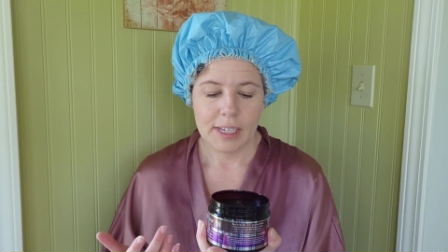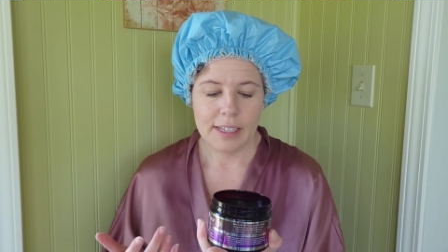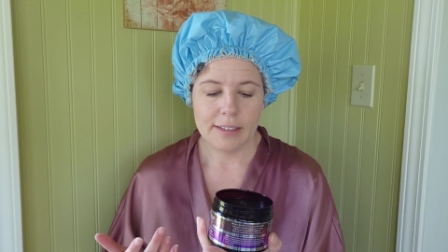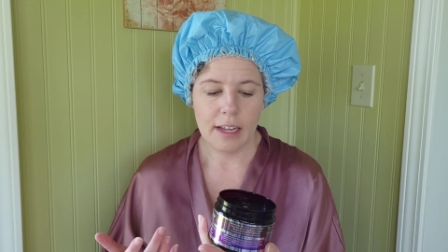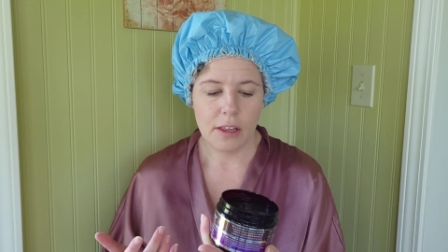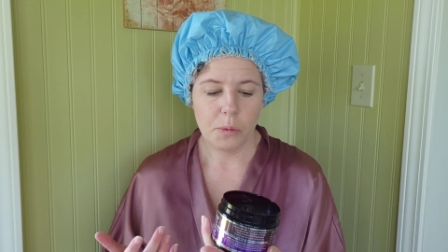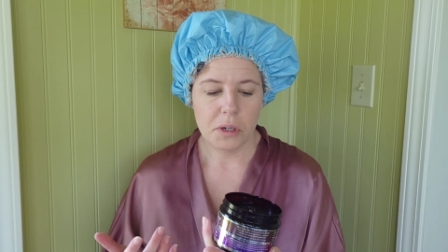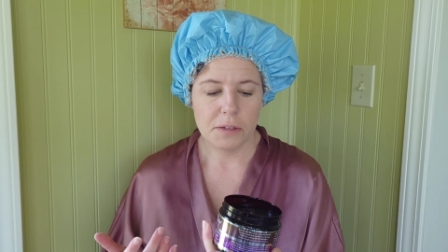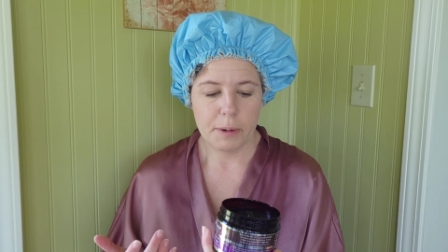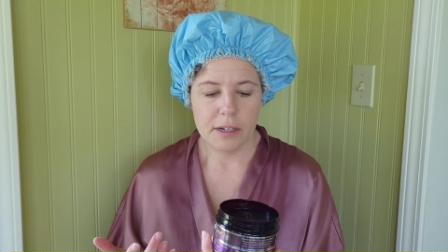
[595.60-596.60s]
it's not the
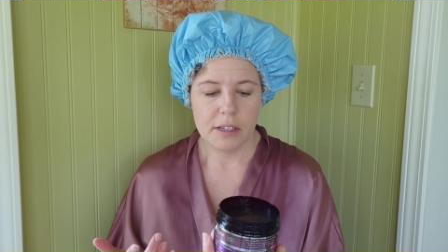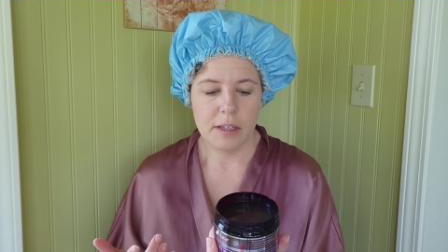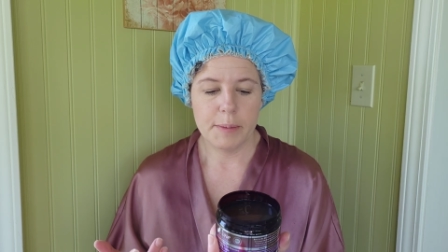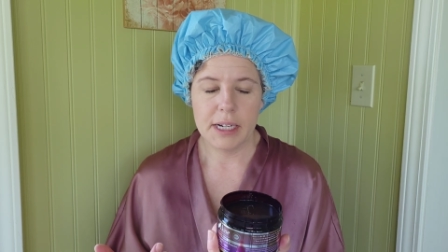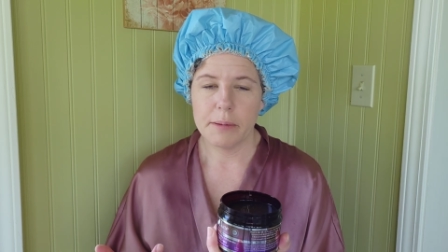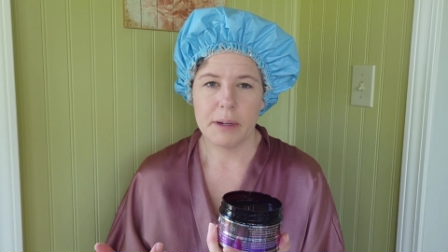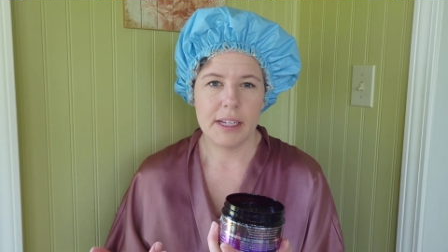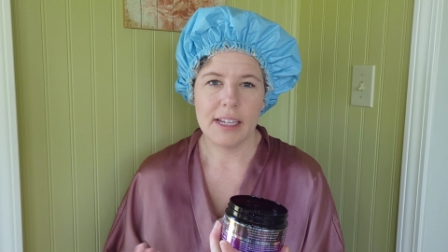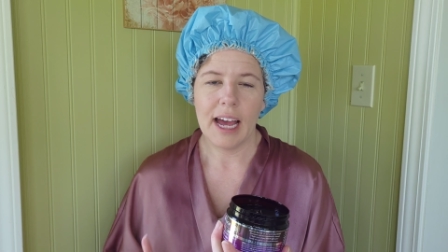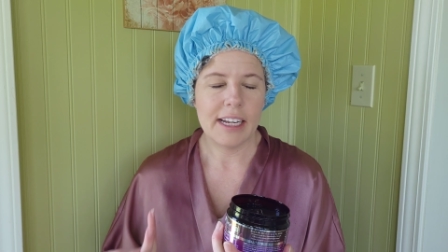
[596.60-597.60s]
worst parts of the beer,
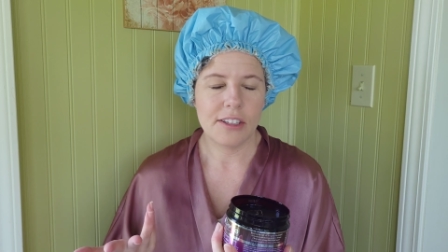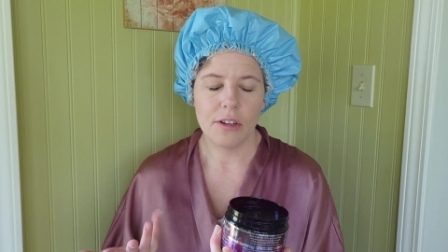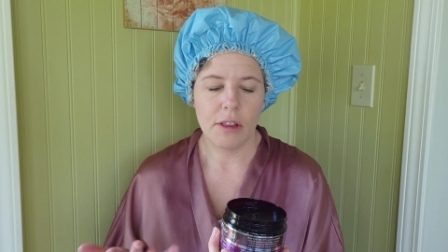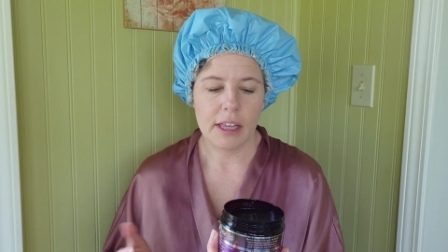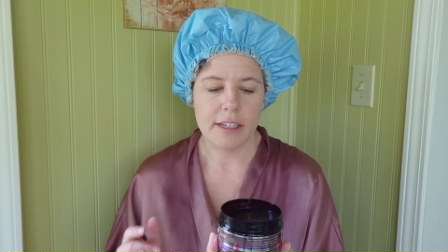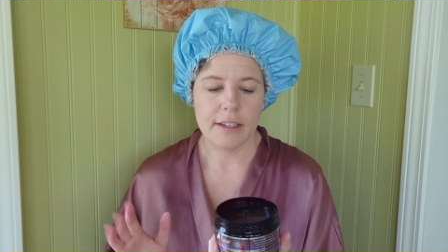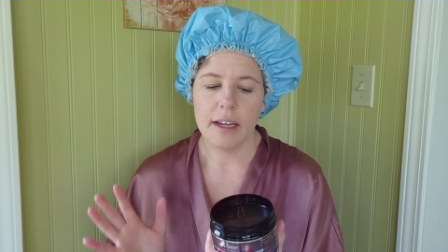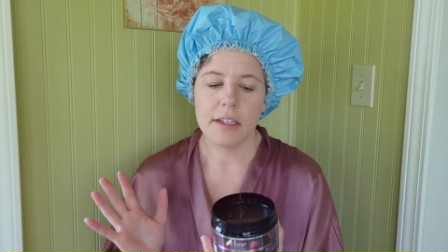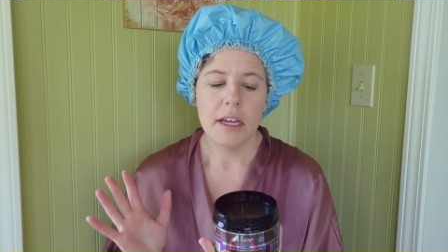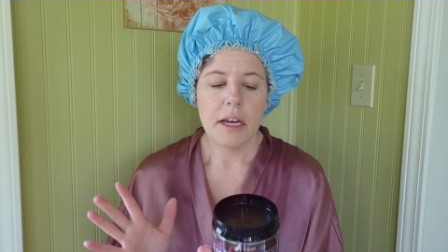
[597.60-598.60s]
but I just don't like the
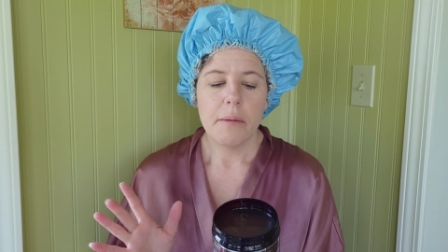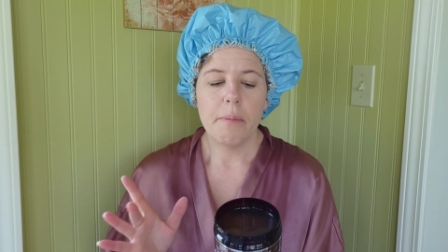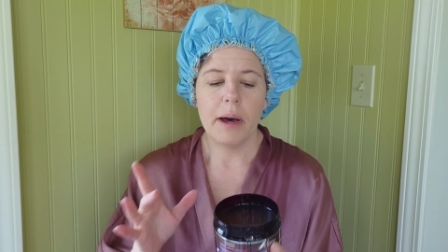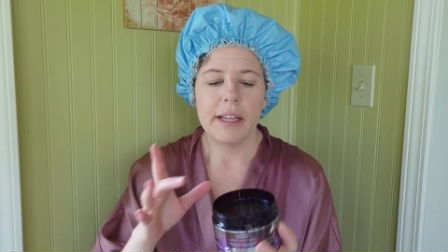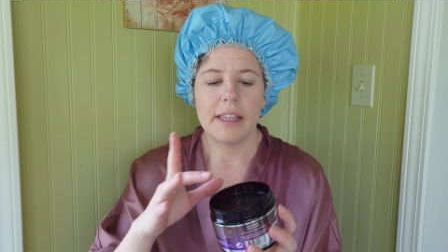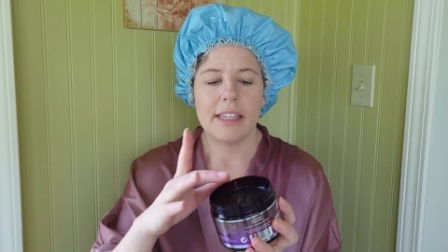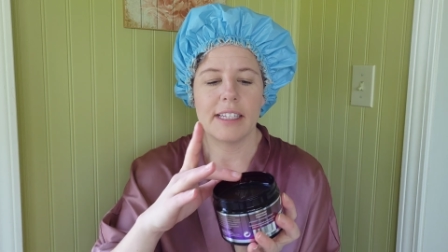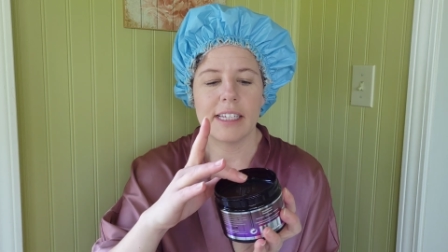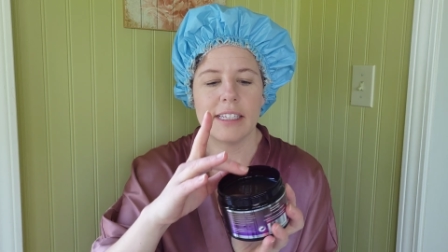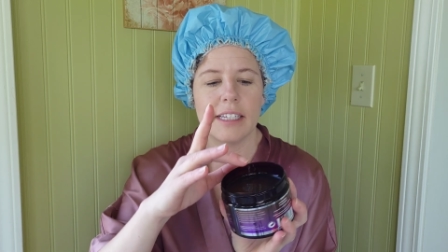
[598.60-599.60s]
scent. But
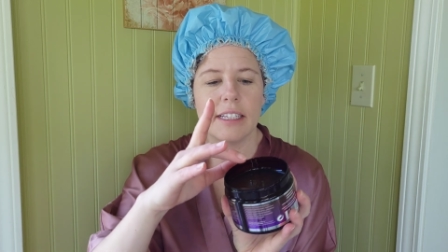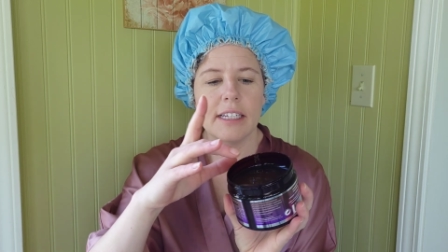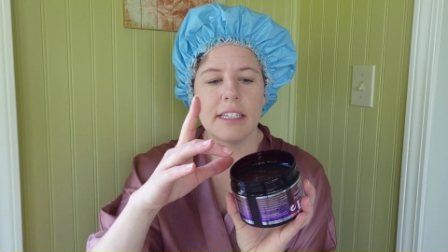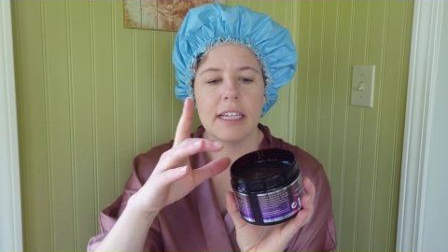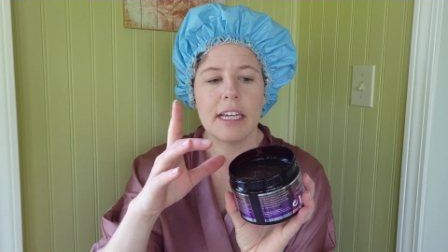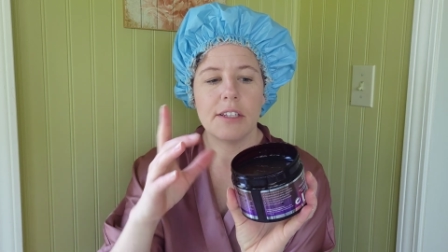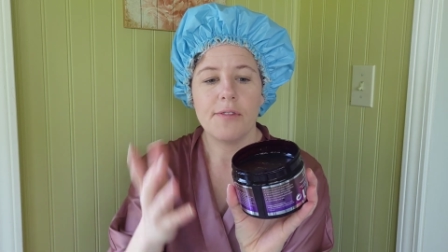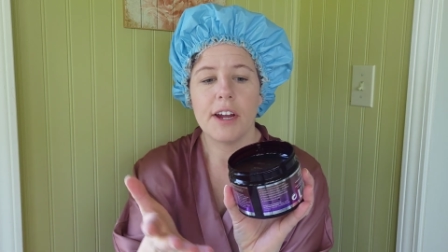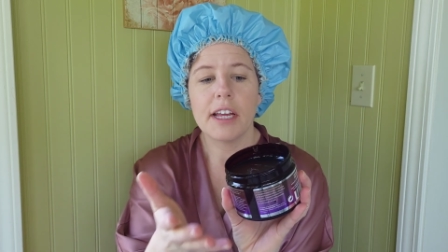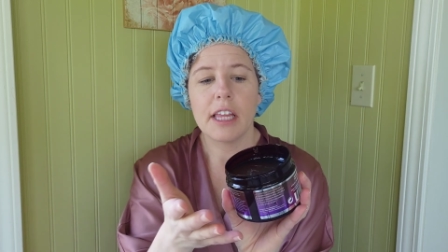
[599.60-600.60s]
this consistency is
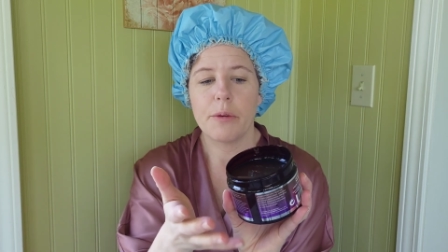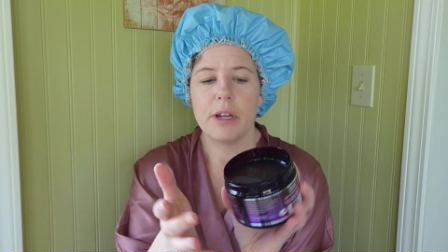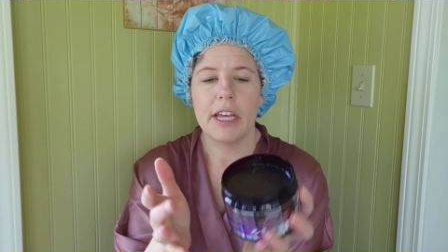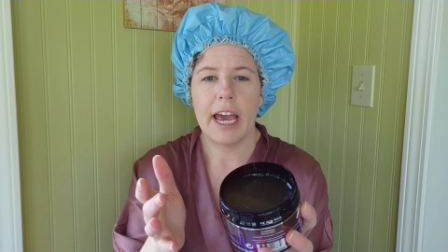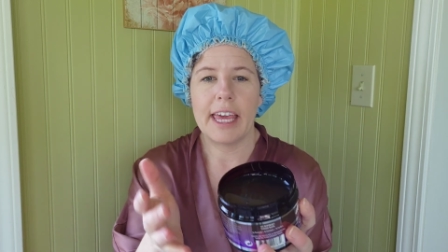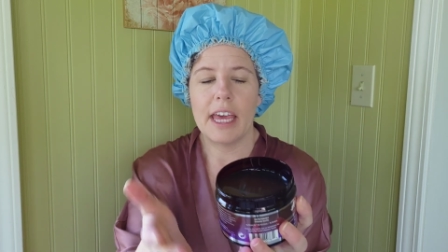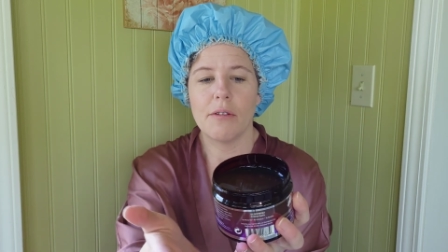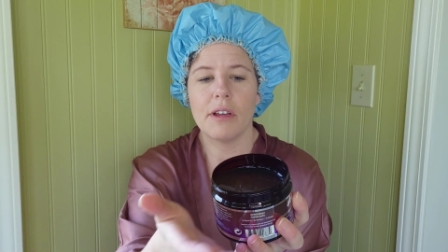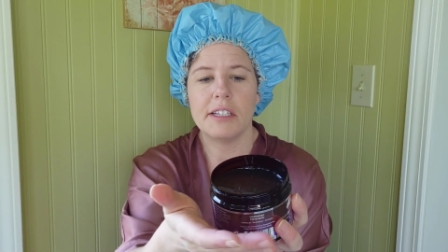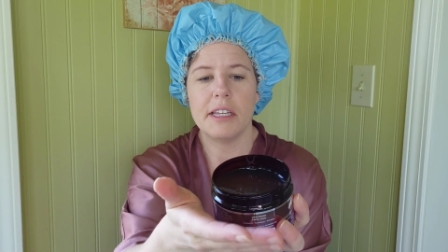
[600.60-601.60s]
very liquidy. I
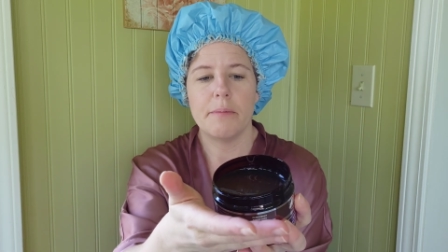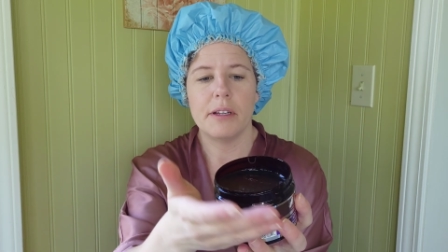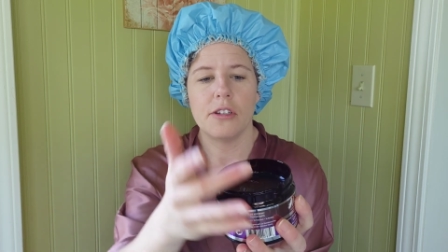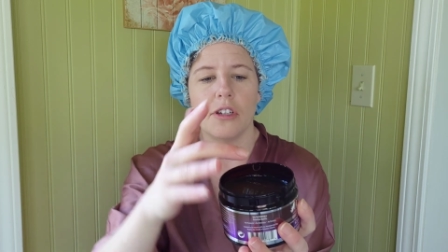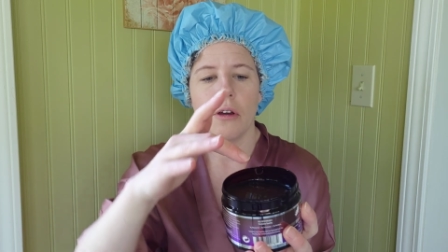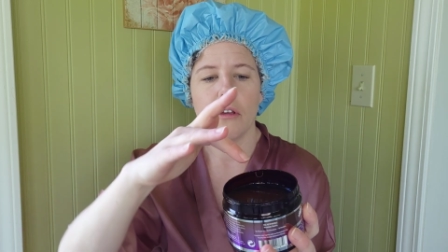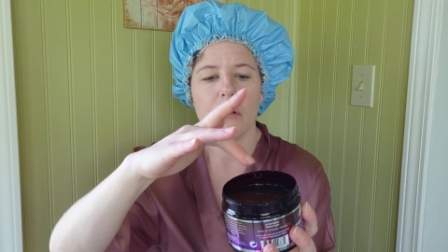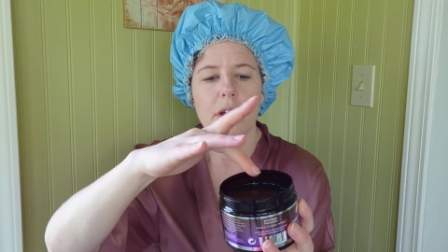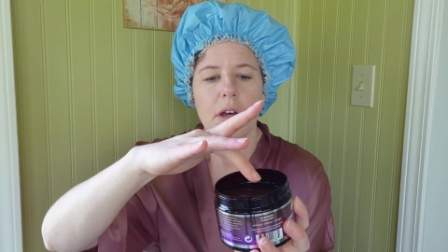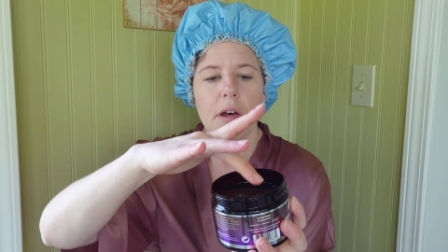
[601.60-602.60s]
can't really tip it to show you,